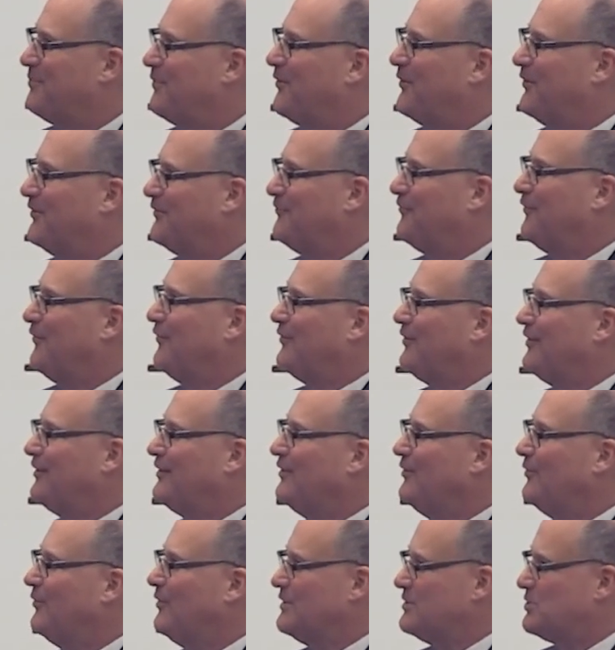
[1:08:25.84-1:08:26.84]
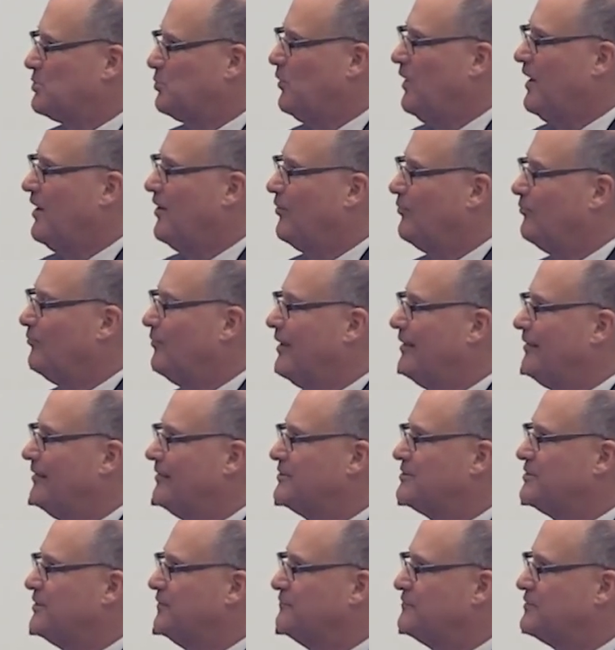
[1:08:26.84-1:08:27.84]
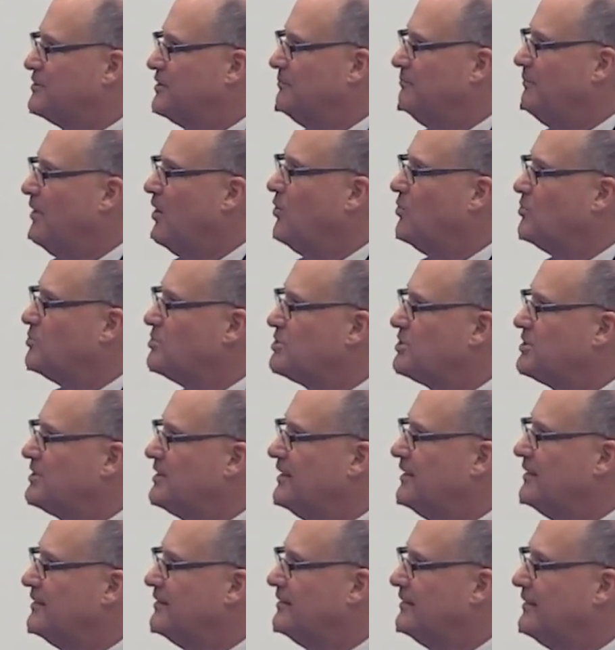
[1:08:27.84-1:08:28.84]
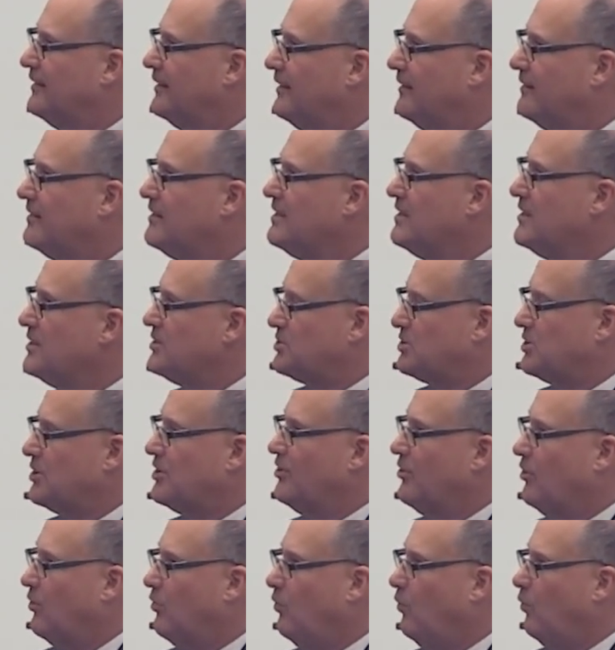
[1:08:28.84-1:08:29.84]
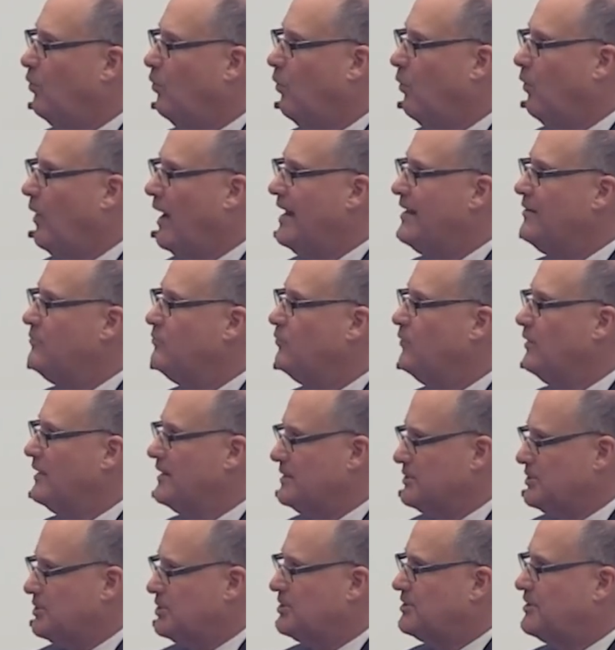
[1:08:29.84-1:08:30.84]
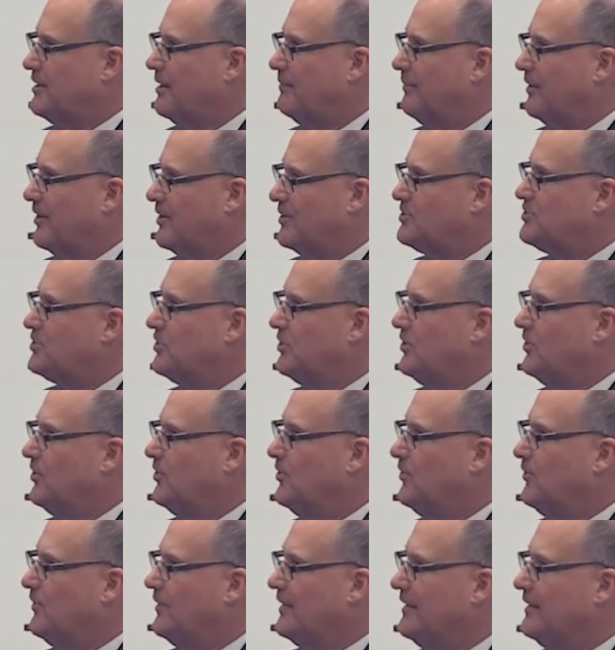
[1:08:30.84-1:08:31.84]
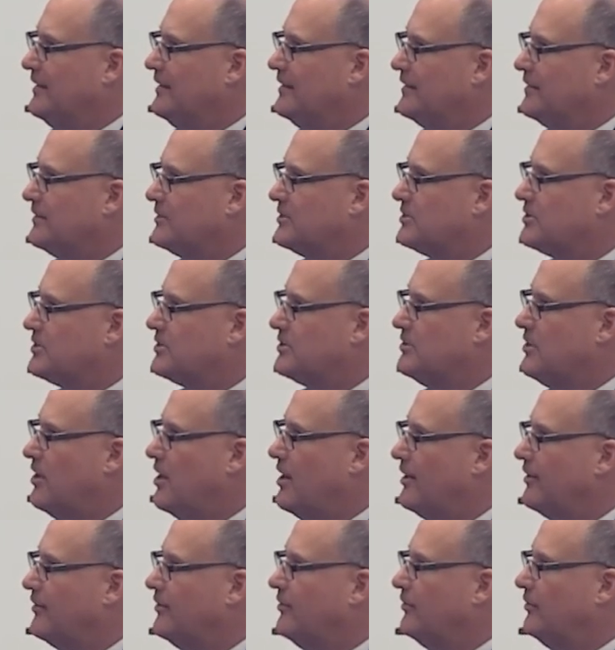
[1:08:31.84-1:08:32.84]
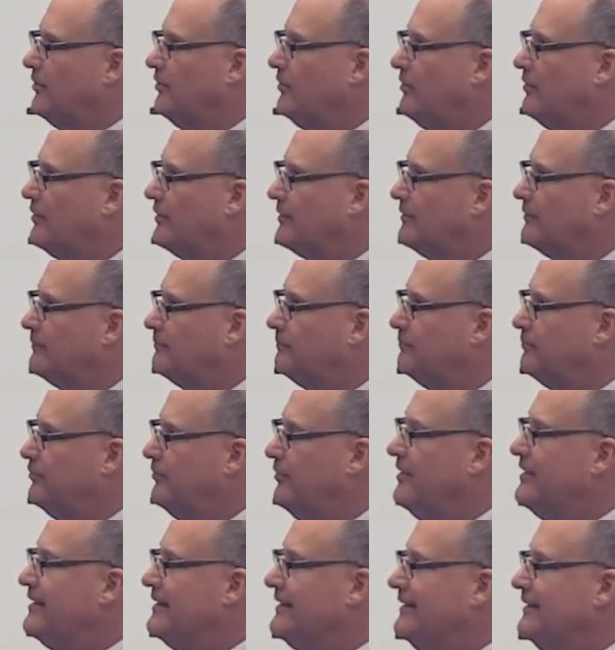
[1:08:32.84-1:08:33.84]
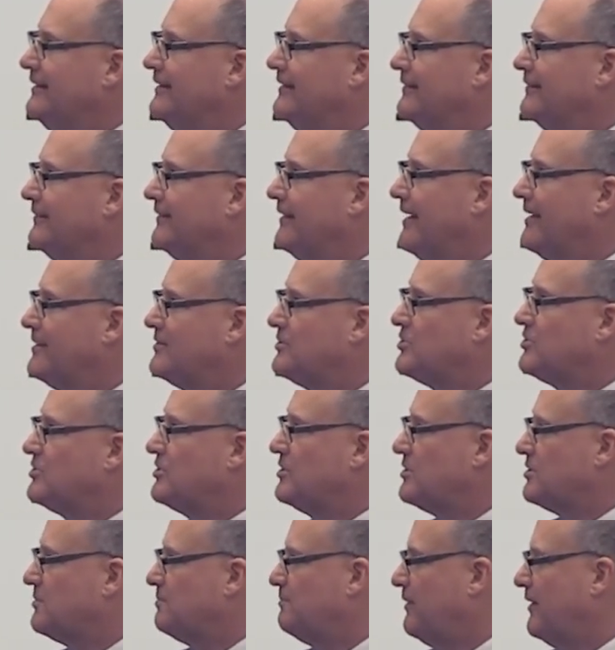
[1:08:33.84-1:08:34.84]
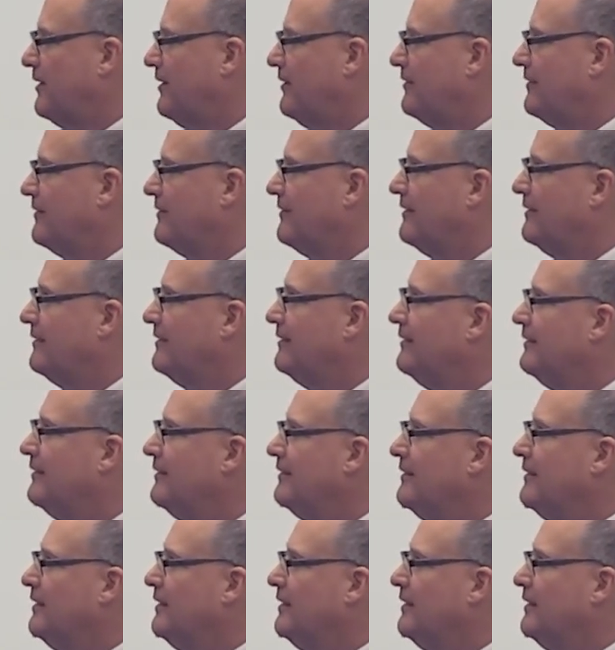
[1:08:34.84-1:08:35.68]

portfolio as well relative to most. And uh, so, you know, when we stub our toe, it's not going to look pretty, and that's just part of the